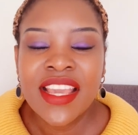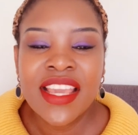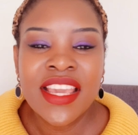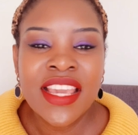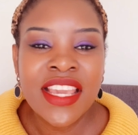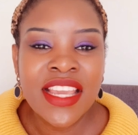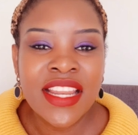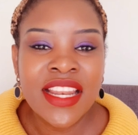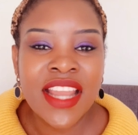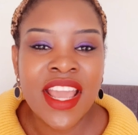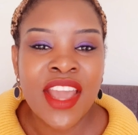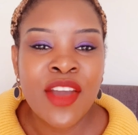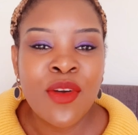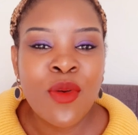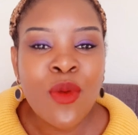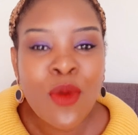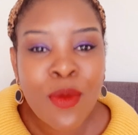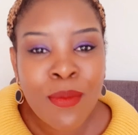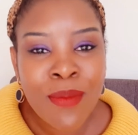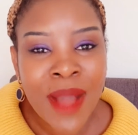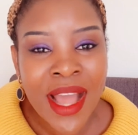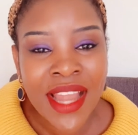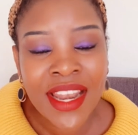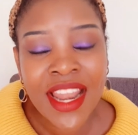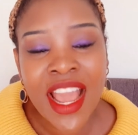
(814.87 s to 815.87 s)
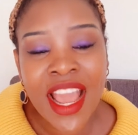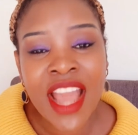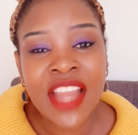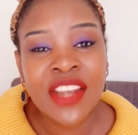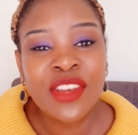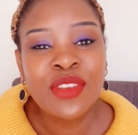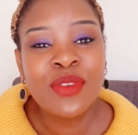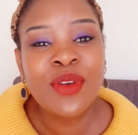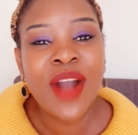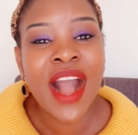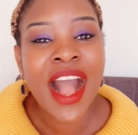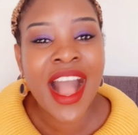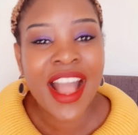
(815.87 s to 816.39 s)
in a woman
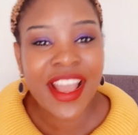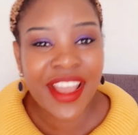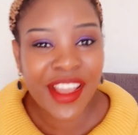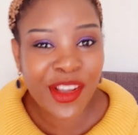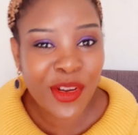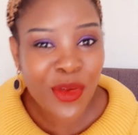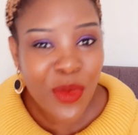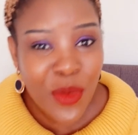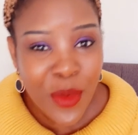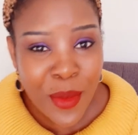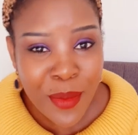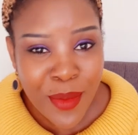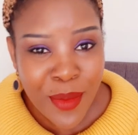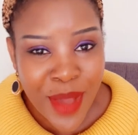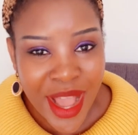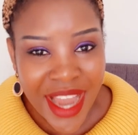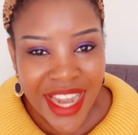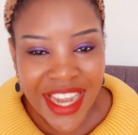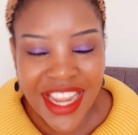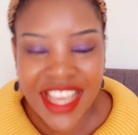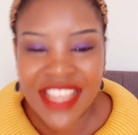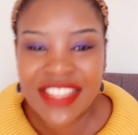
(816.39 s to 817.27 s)
and you are a woman,